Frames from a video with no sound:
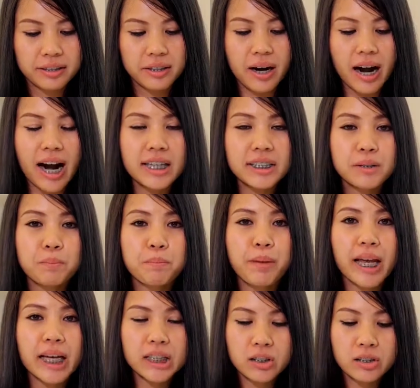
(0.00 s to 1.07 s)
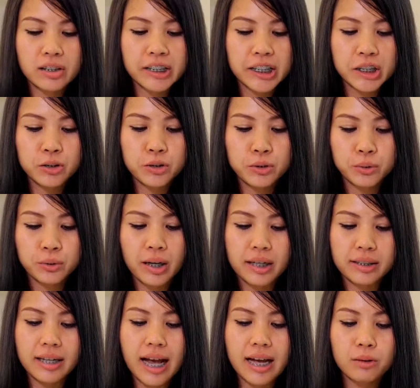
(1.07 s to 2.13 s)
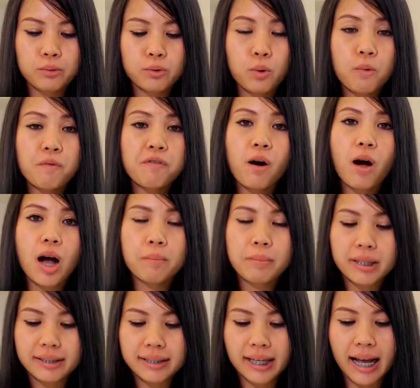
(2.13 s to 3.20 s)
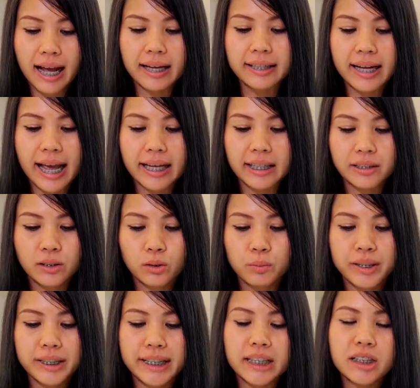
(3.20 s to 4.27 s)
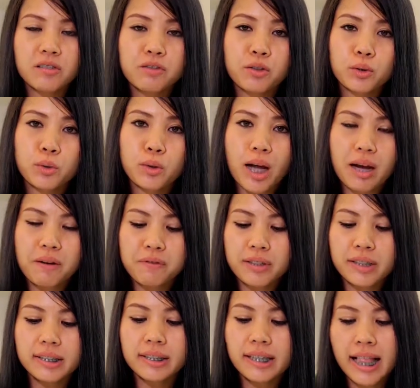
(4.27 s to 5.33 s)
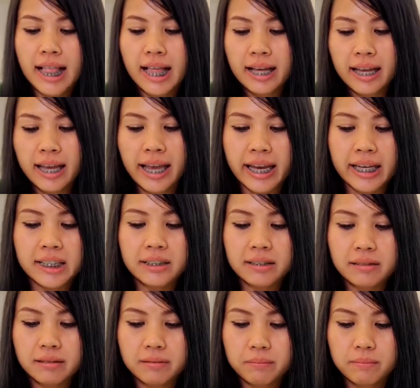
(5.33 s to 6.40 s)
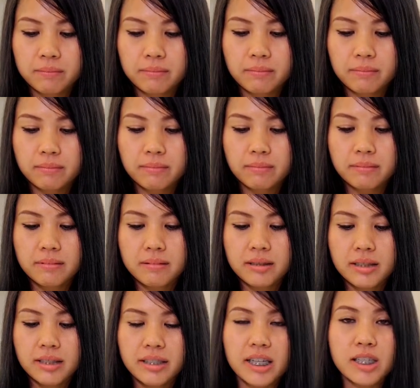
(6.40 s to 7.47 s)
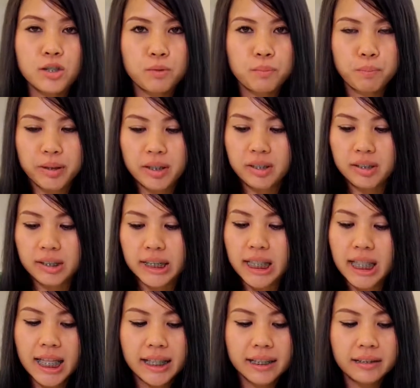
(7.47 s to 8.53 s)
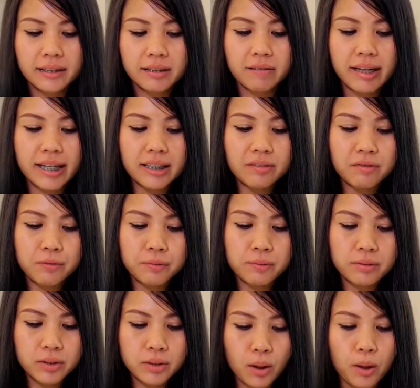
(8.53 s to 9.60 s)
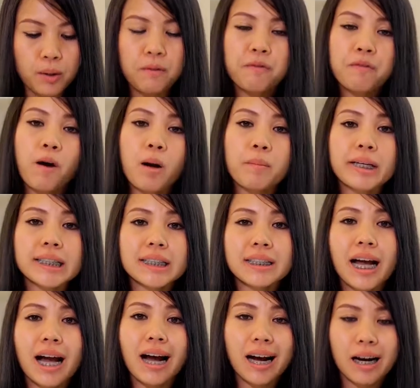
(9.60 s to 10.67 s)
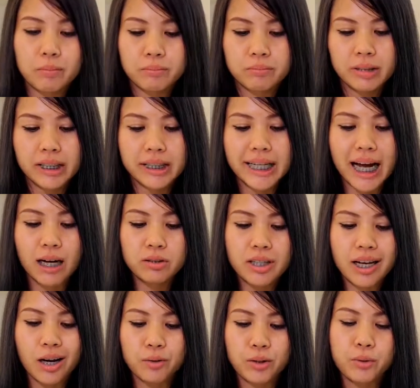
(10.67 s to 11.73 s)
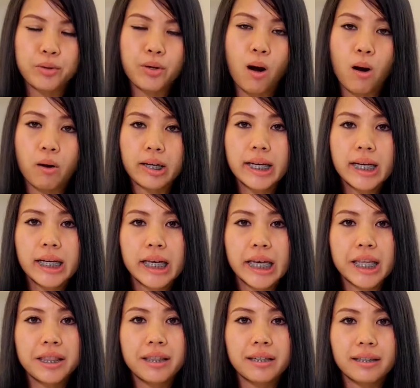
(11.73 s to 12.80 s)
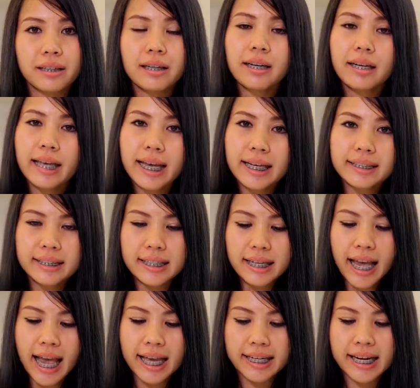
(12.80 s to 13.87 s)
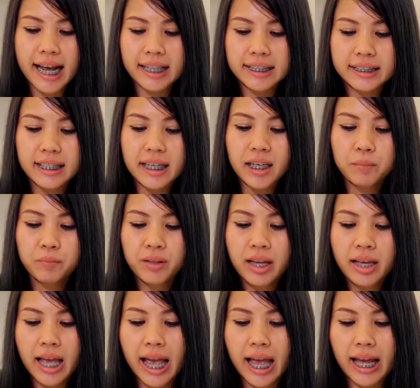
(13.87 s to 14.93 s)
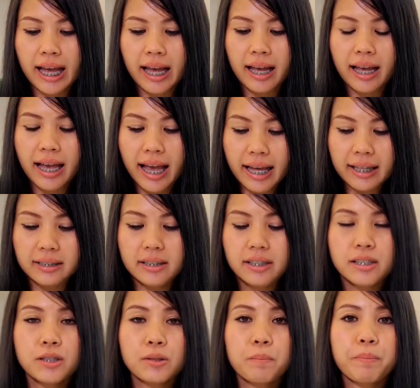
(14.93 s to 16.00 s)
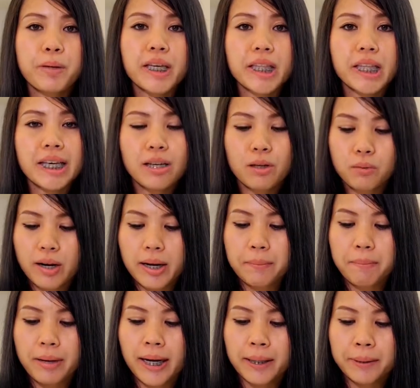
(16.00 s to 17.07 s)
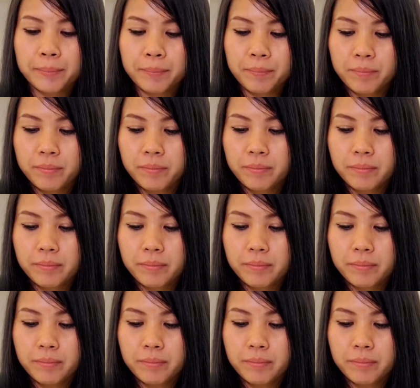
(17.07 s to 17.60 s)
The art space turned into a dark room for American and Swedish photographer Hans Jesper Sirek shot from his time in downtown New York in the 80s and 90s at Speedy Grandma.